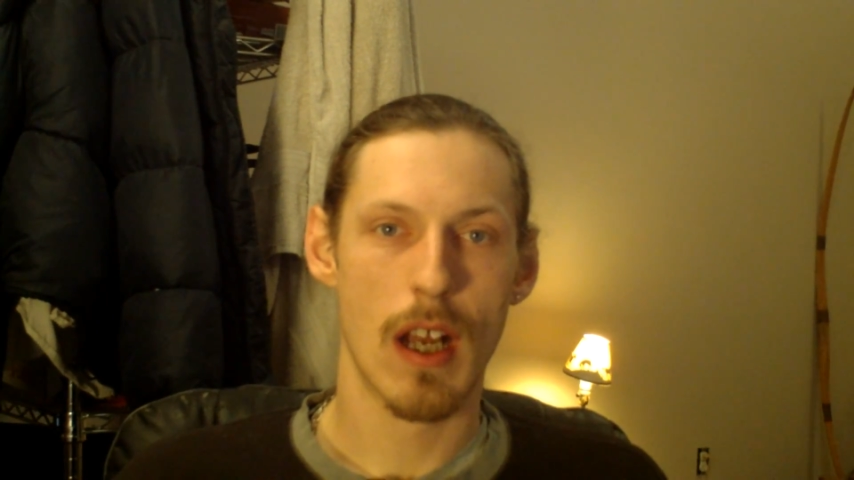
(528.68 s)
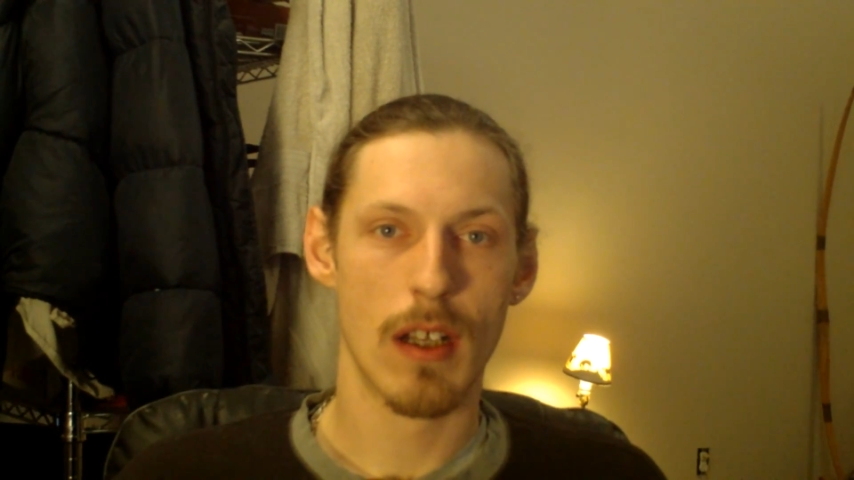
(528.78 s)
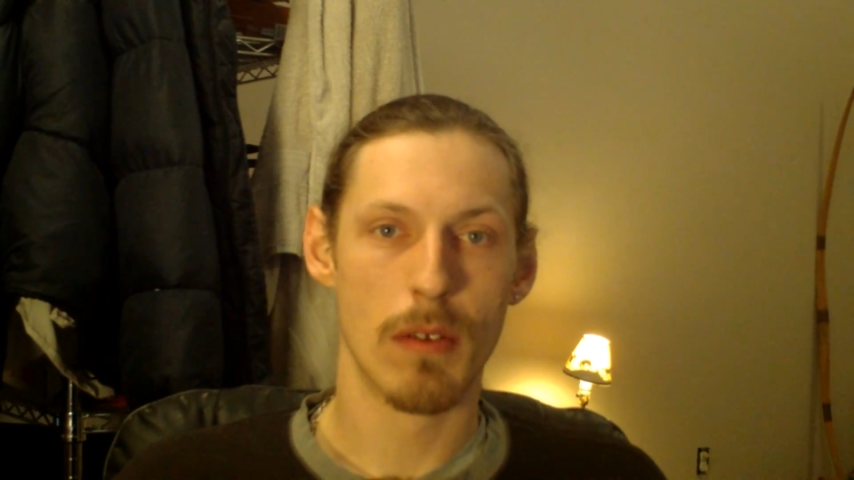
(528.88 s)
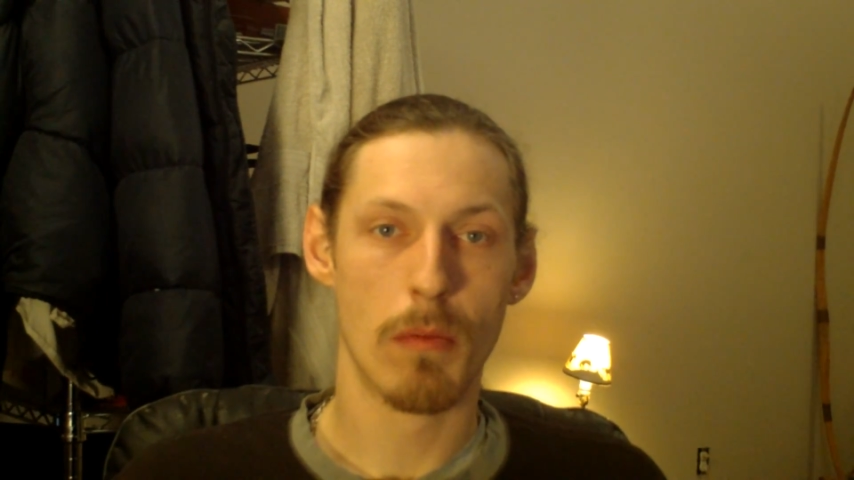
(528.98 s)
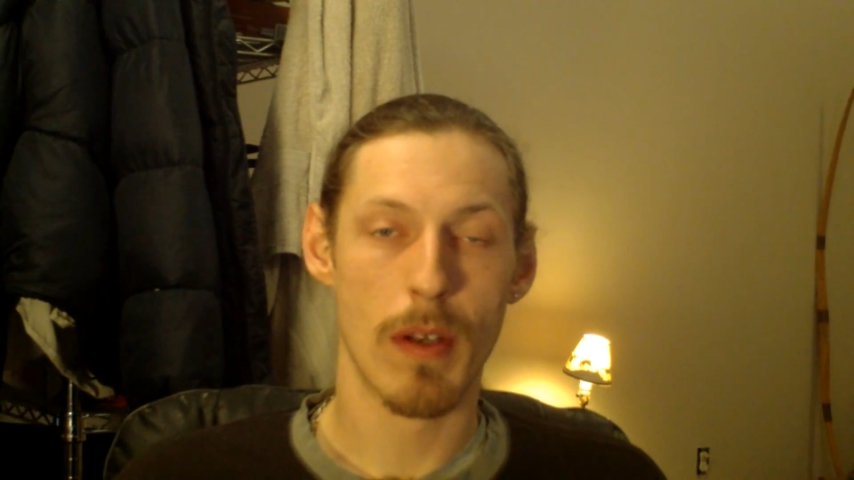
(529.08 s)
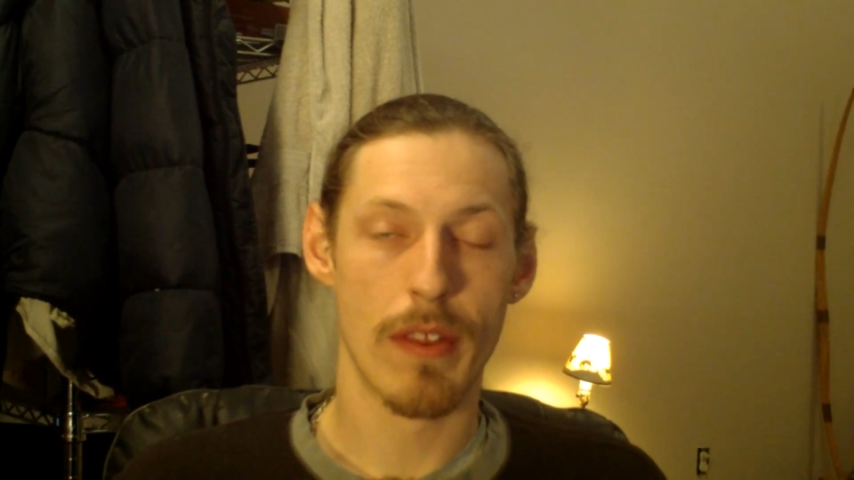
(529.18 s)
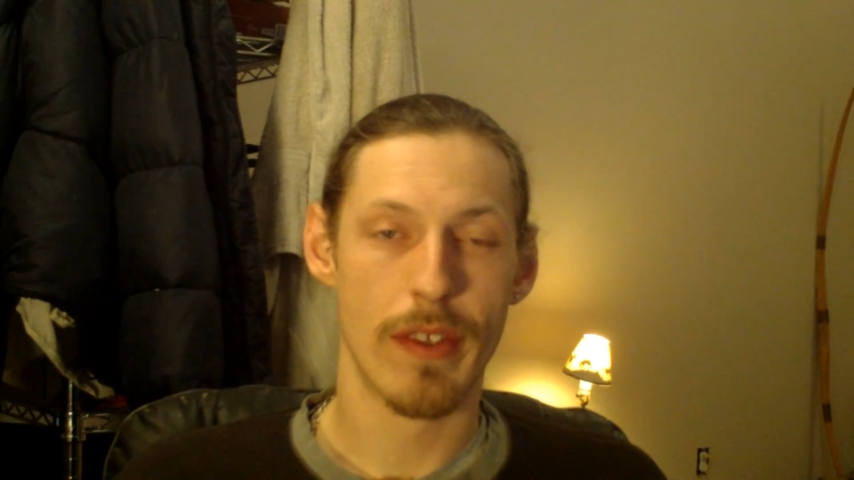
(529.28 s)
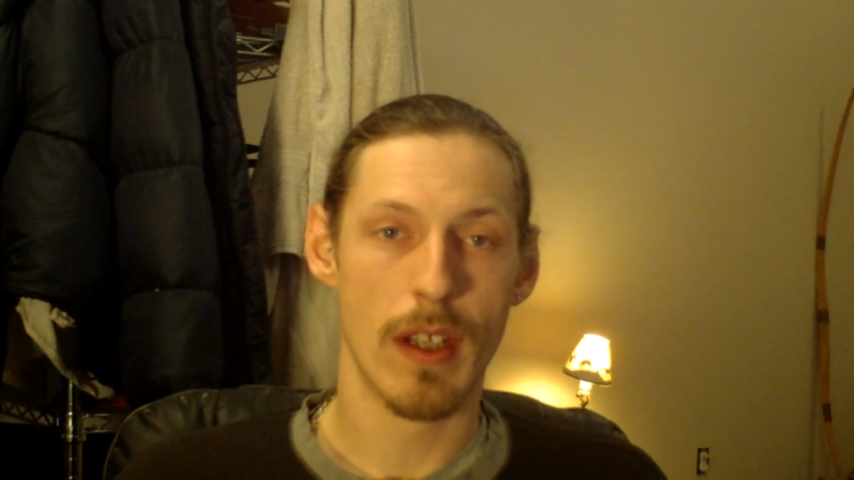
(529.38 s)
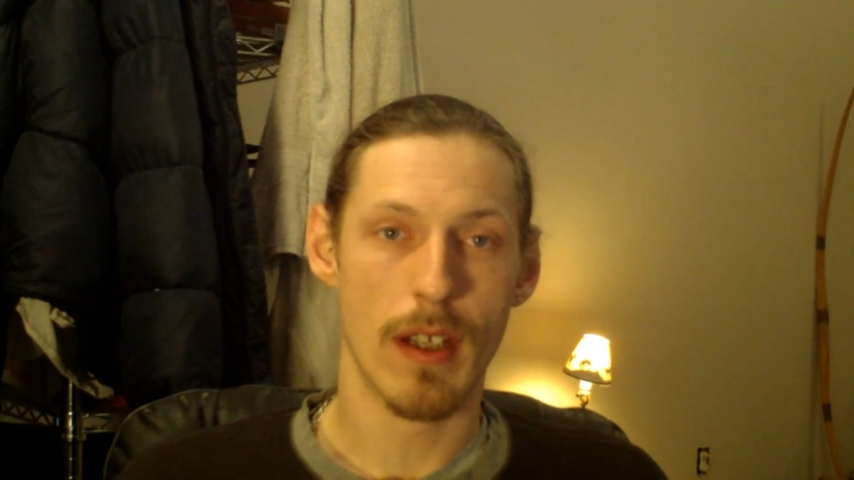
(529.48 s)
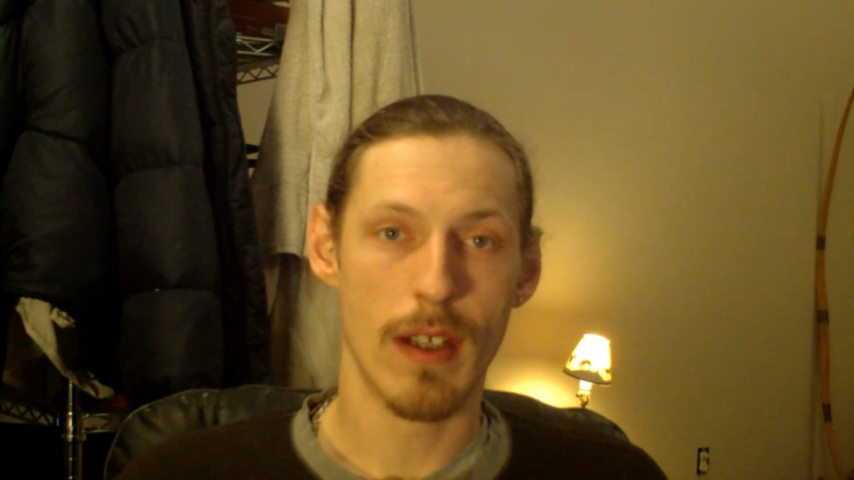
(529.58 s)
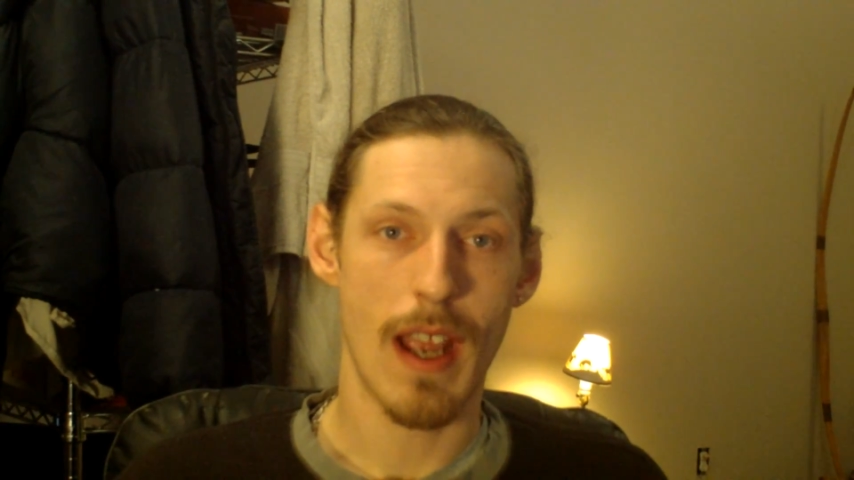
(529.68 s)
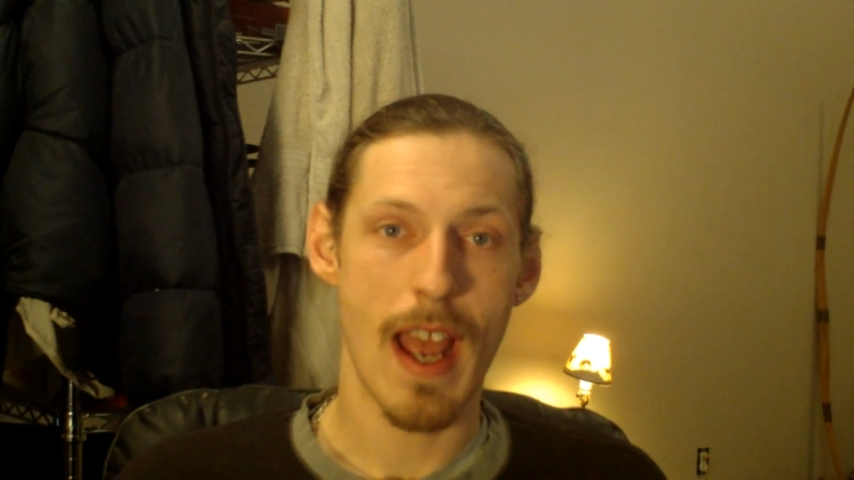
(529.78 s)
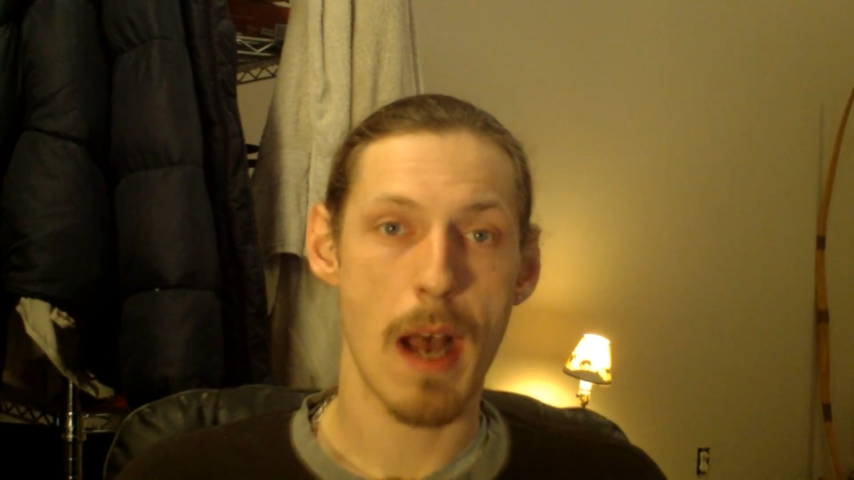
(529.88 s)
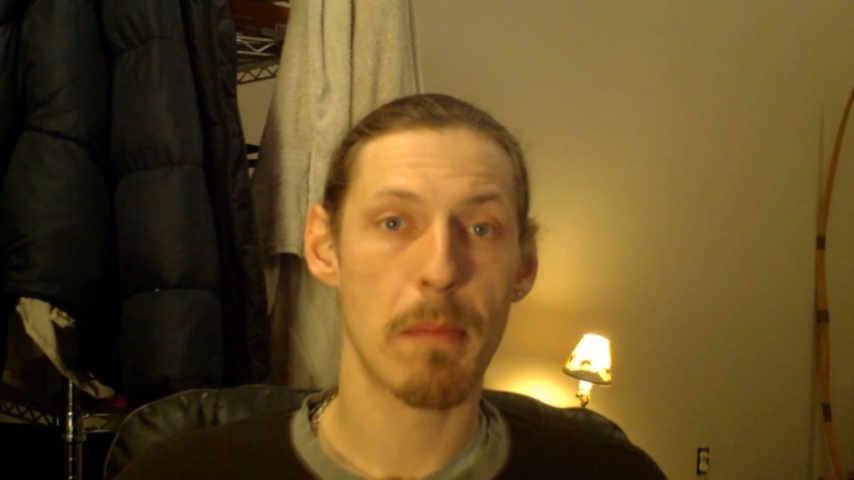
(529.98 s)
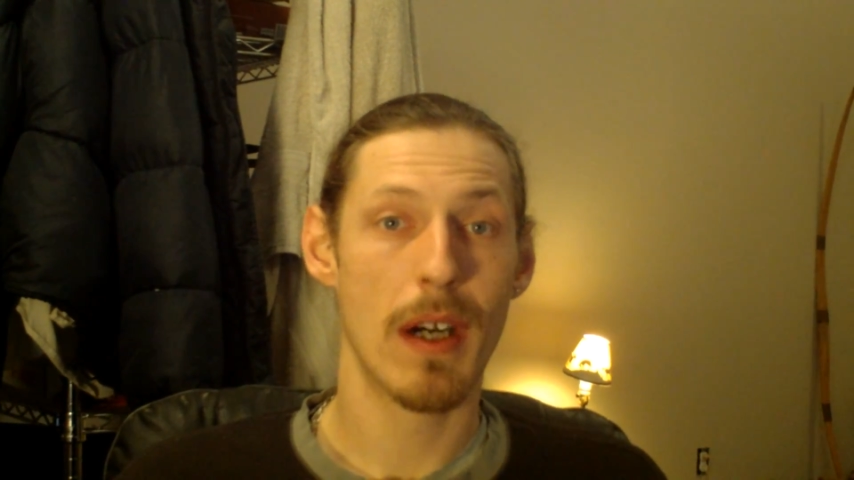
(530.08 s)
uh, with the
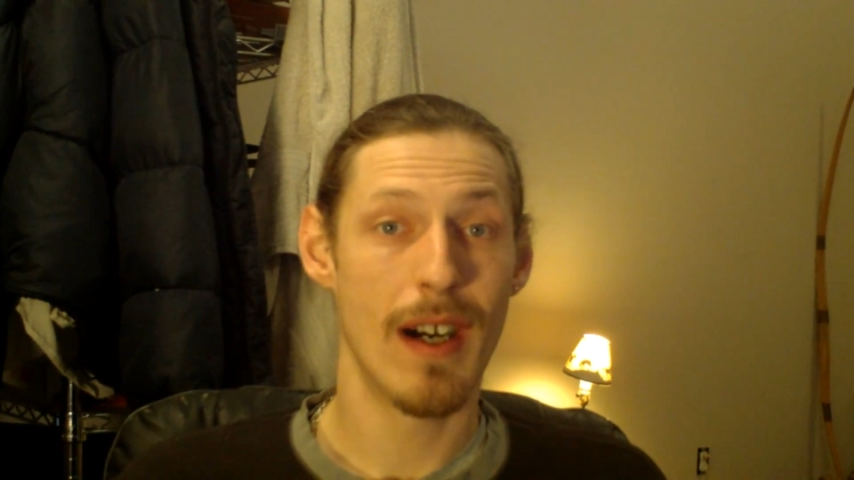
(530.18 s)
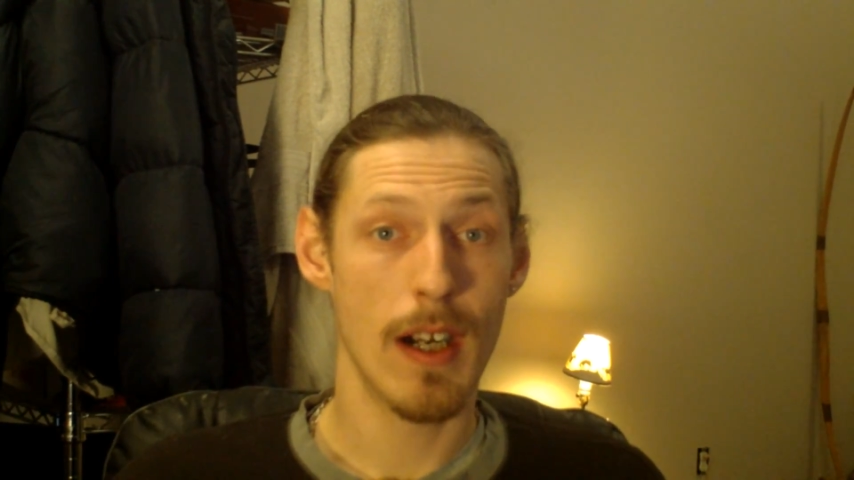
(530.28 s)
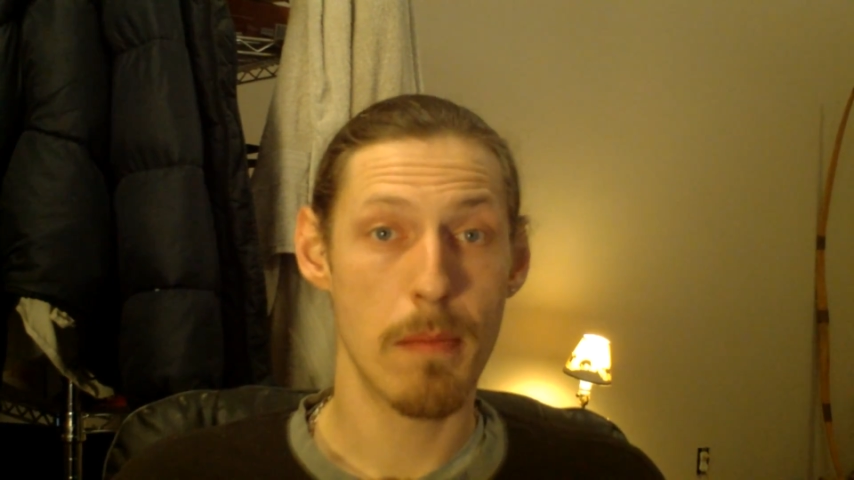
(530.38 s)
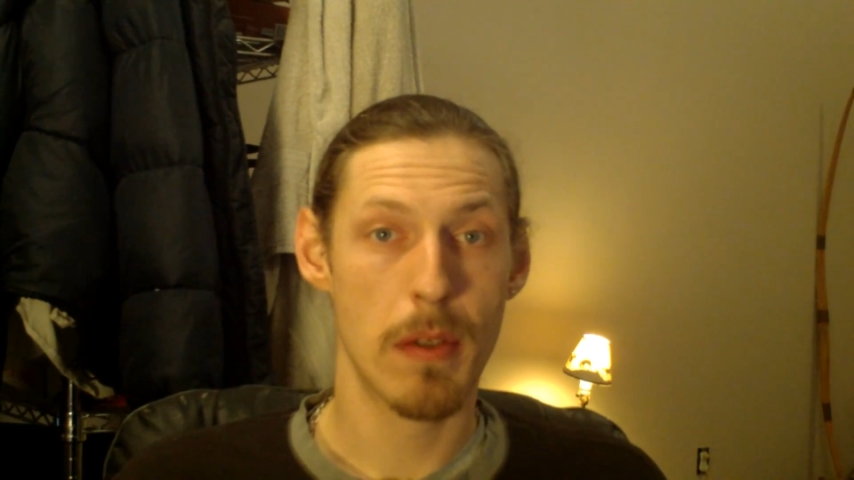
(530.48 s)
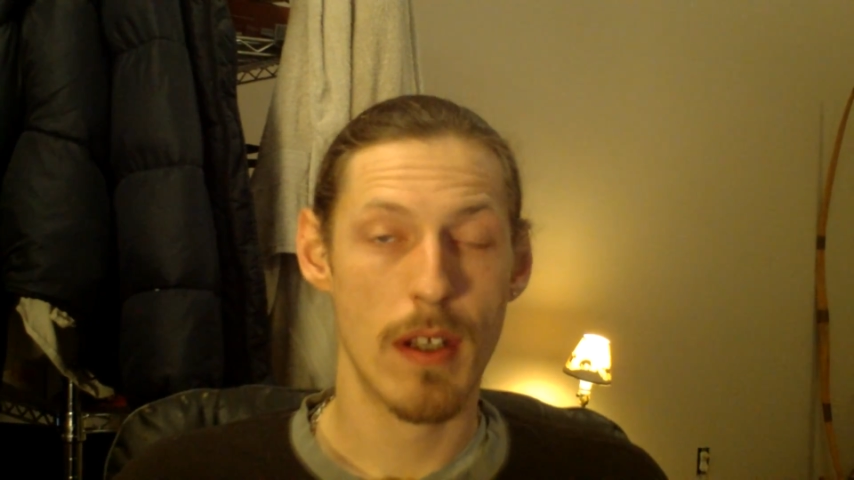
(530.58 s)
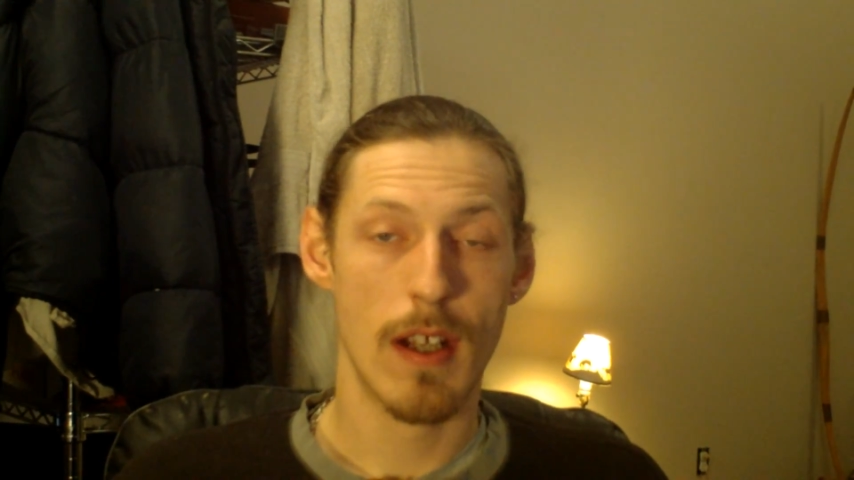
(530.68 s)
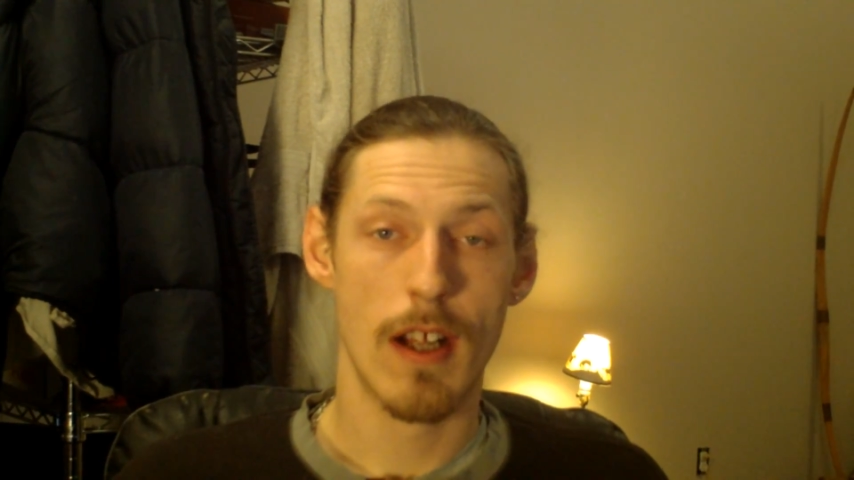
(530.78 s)
app up,